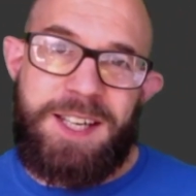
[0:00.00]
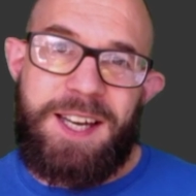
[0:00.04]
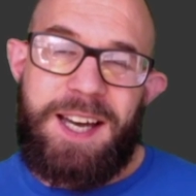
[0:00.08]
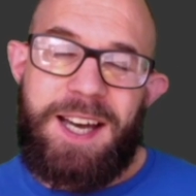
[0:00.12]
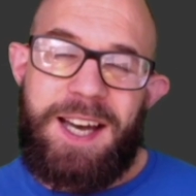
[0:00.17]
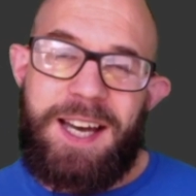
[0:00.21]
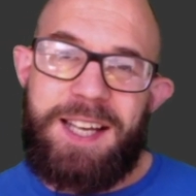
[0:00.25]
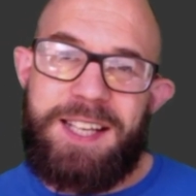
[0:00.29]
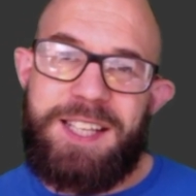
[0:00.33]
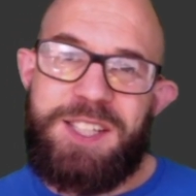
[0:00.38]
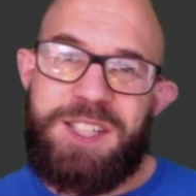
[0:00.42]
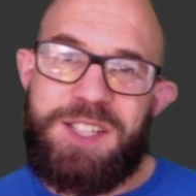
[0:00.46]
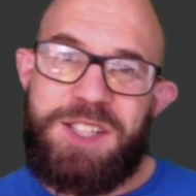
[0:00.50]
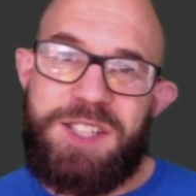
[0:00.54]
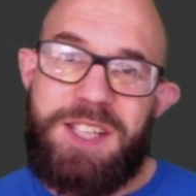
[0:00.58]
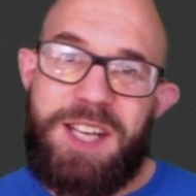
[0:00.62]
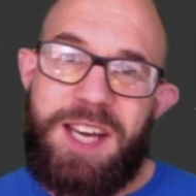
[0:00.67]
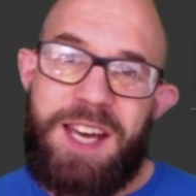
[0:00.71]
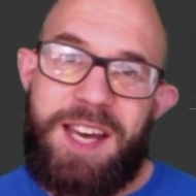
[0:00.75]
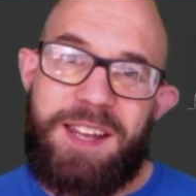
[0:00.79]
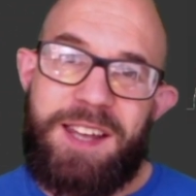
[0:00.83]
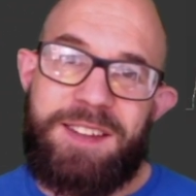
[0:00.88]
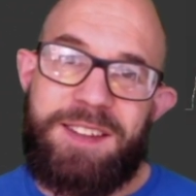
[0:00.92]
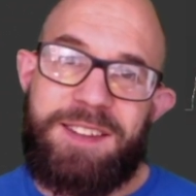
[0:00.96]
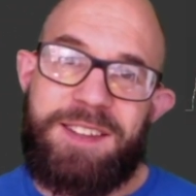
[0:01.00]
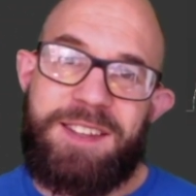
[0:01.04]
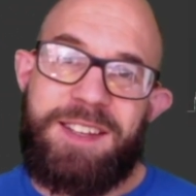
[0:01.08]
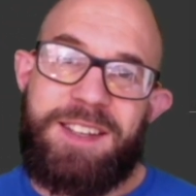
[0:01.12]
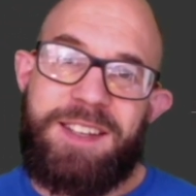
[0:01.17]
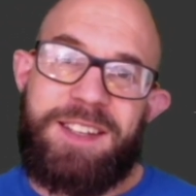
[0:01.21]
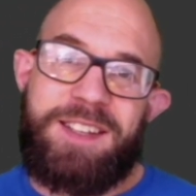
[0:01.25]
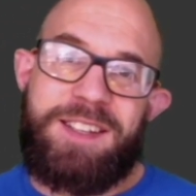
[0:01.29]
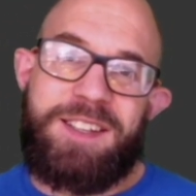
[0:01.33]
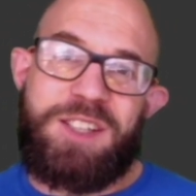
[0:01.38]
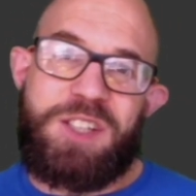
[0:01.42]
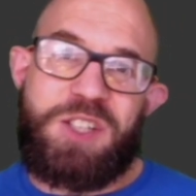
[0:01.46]
and his death
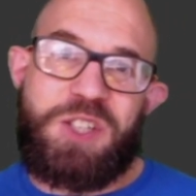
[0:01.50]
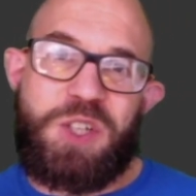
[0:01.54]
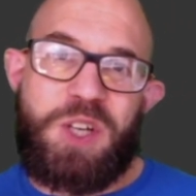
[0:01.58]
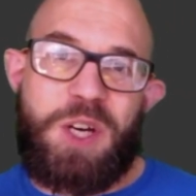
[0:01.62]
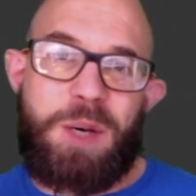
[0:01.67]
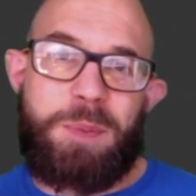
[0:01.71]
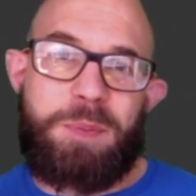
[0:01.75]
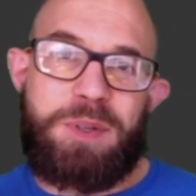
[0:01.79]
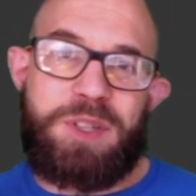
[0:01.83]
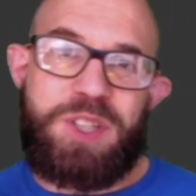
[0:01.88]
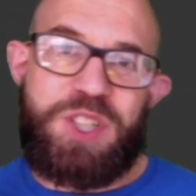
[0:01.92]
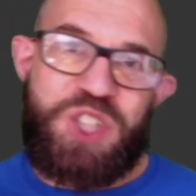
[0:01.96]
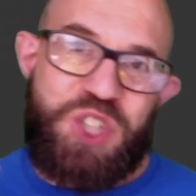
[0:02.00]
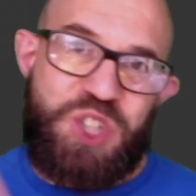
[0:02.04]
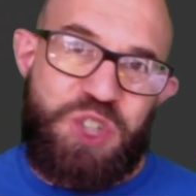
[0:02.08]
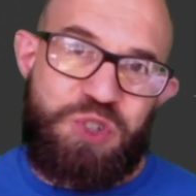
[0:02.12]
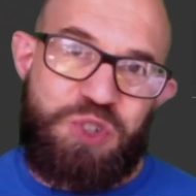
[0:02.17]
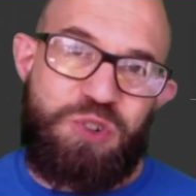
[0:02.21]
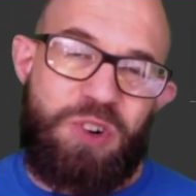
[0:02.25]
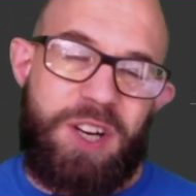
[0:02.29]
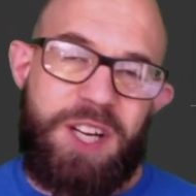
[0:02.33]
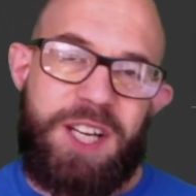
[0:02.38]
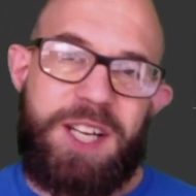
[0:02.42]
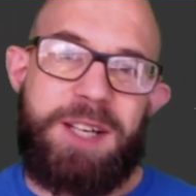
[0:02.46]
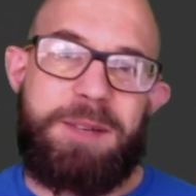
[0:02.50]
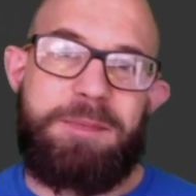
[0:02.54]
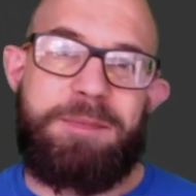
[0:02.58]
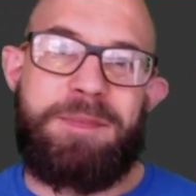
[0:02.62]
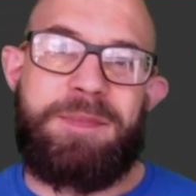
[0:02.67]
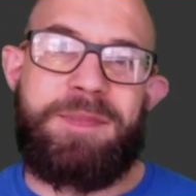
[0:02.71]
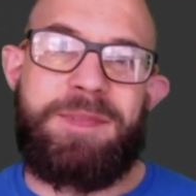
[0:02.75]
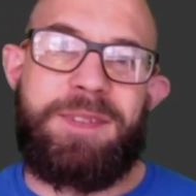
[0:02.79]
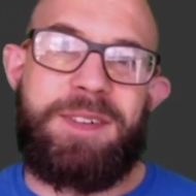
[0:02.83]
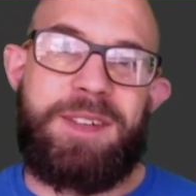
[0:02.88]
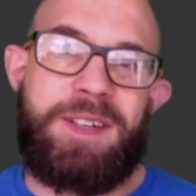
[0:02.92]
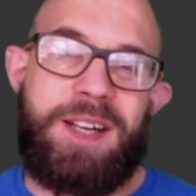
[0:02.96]
the serpent struck him
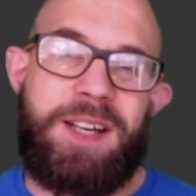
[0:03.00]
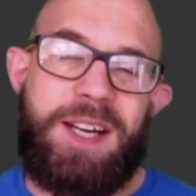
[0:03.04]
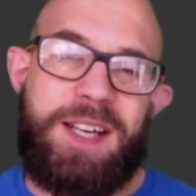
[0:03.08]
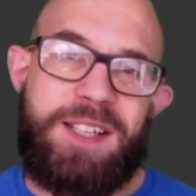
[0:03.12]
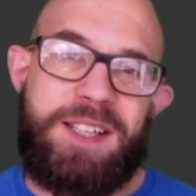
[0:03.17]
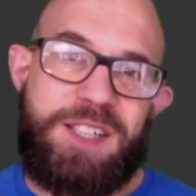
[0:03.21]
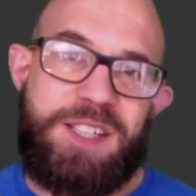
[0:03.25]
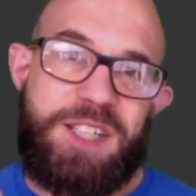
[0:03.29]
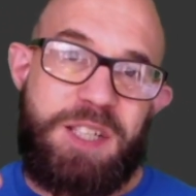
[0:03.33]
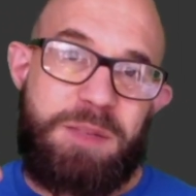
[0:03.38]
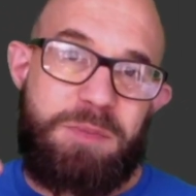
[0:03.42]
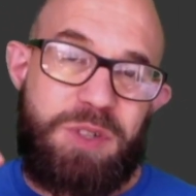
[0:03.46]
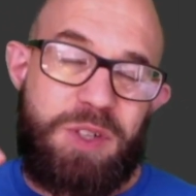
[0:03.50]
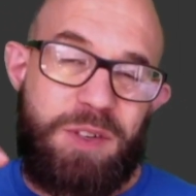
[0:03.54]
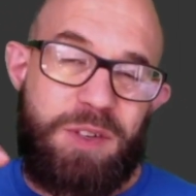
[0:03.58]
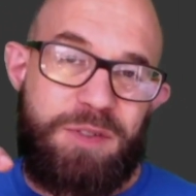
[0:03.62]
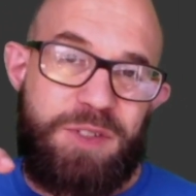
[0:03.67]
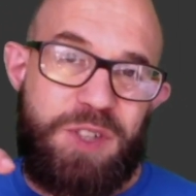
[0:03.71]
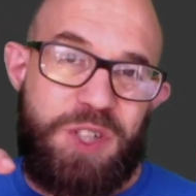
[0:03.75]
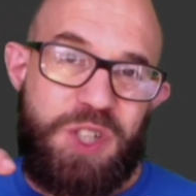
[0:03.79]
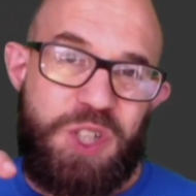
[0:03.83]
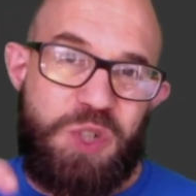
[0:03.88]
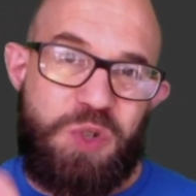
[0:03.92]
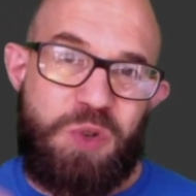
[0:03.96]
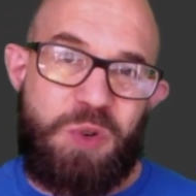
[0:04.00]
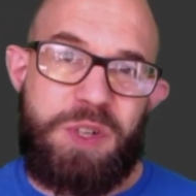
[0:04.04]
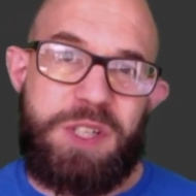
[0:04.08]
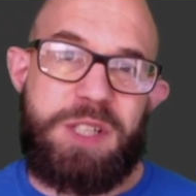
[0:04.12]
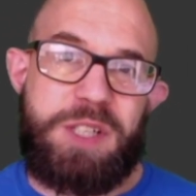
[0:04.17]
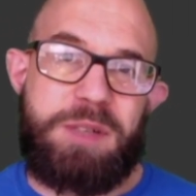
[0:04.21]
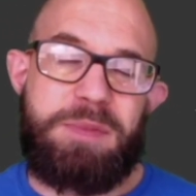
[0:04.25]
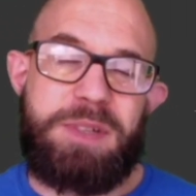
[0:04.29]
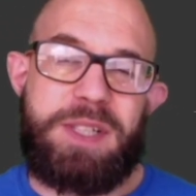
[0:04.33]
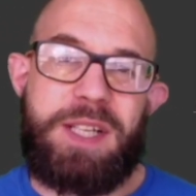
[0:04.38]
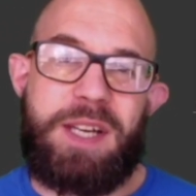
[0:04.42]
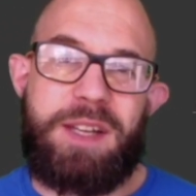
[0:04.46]
and seemed to have destroyed
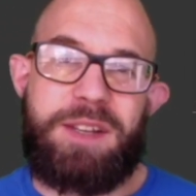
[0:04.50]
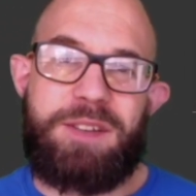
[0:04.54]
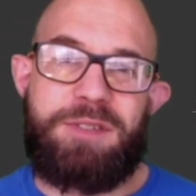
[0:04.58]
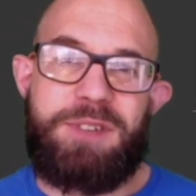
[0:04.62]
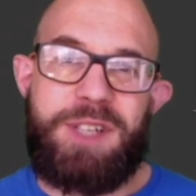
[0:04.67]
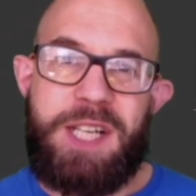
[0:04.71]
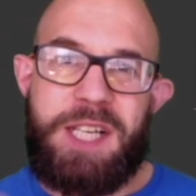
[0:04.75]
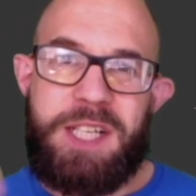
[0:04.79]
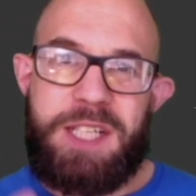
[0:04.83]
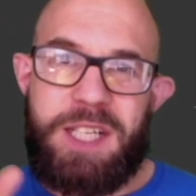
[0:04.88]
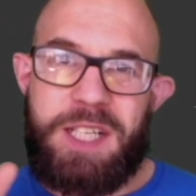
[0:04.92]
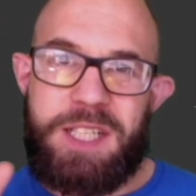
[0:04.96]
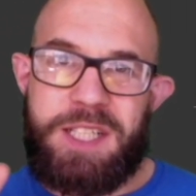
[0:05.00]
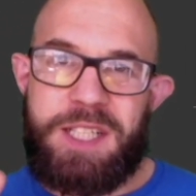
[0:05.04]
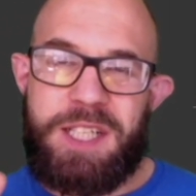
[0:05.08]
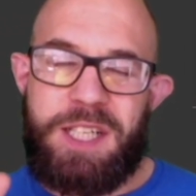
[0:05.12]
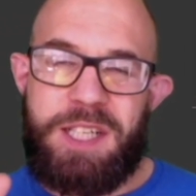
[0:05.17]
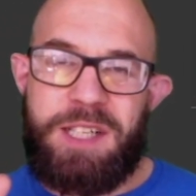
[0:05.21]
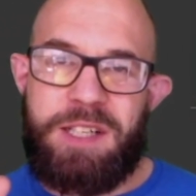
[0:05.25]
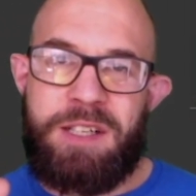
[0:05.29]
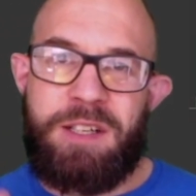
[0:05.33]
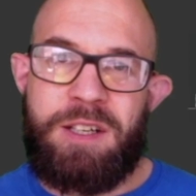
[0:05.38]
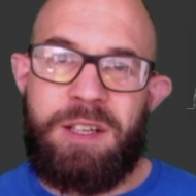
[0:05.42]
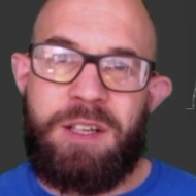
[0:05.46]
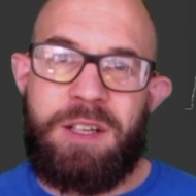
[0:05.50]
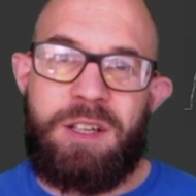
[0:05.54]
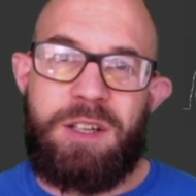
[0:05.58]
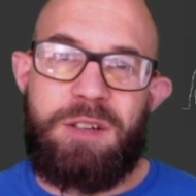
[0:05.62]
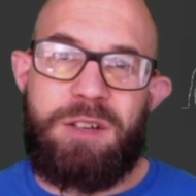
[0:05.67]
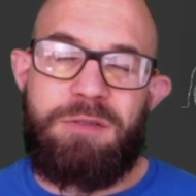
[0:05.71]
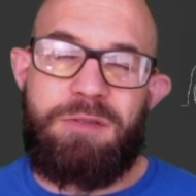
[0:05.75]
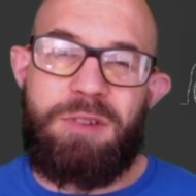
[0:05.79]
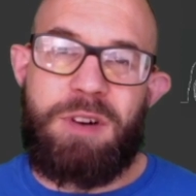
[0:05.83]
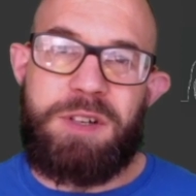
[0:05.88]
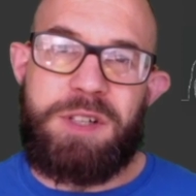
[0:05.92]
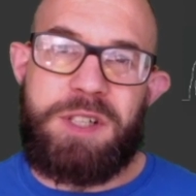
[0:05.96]
him, and yet 3 days later he
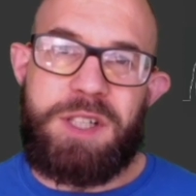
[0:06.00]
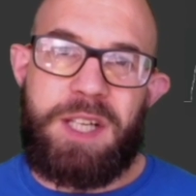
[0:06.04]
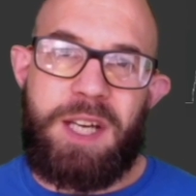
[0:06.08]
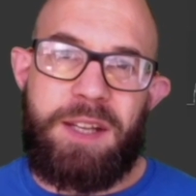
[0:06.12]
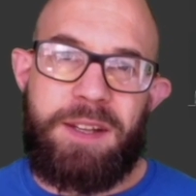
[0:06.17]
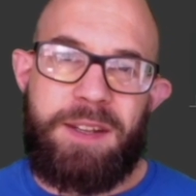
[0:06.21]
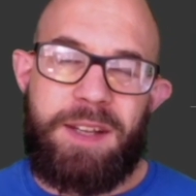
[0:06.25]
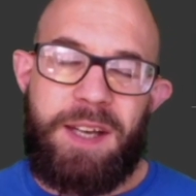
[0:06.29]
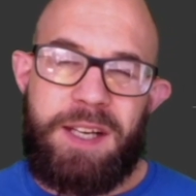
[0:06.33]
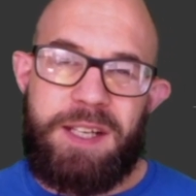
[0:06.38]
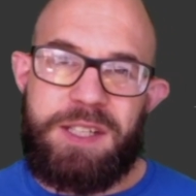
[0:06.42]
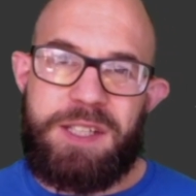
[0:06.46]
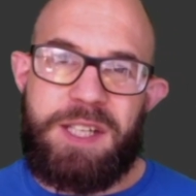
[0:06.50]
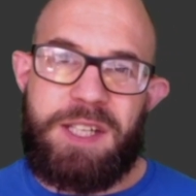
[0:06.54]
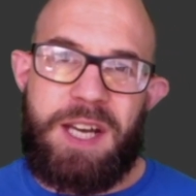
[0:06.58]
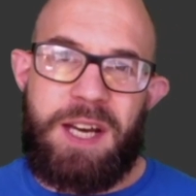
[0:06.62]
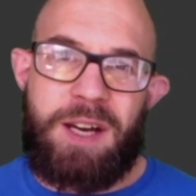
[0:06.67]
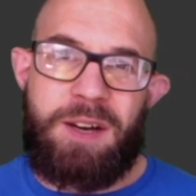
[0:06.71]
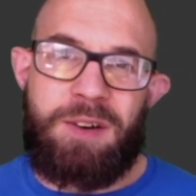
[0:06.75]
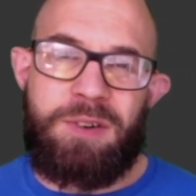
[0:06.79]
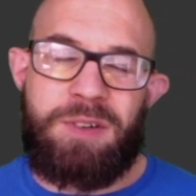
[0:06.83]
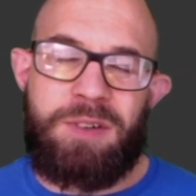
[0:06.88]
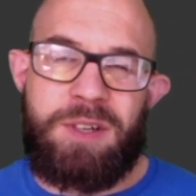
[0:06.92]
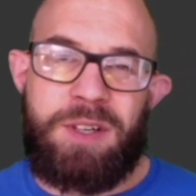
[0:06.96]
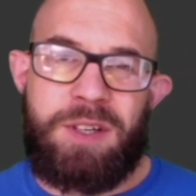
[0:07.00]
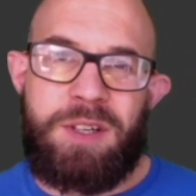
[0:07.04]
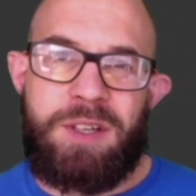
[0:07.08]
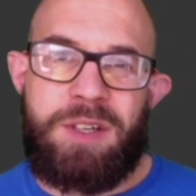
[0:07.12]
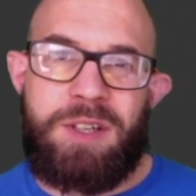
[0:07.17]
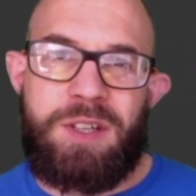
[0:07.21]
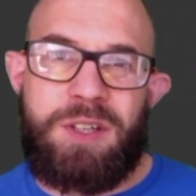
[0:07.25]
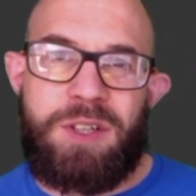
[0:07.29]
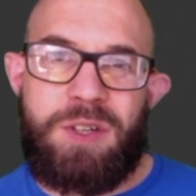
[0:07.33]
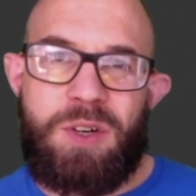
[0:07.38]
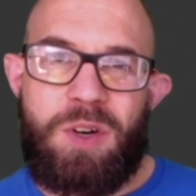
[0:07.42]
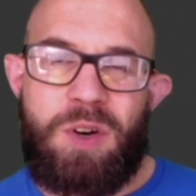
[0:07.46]
rose again. That is how
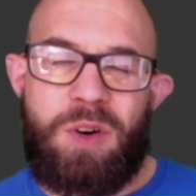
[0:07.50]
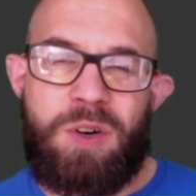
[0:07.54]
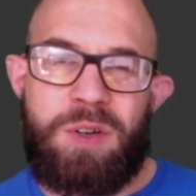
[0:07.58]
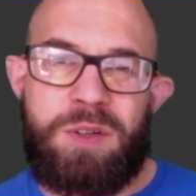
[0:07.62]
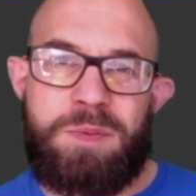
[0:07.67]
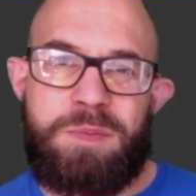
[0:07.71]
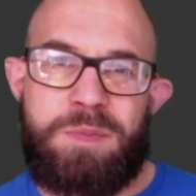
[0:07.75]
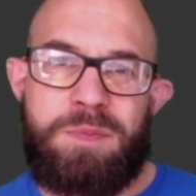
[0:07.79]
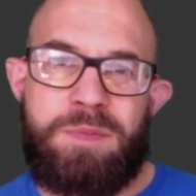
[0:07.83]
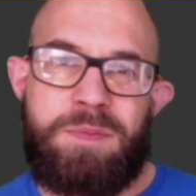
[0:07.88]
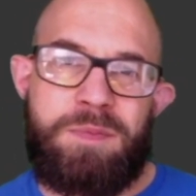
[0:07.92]
God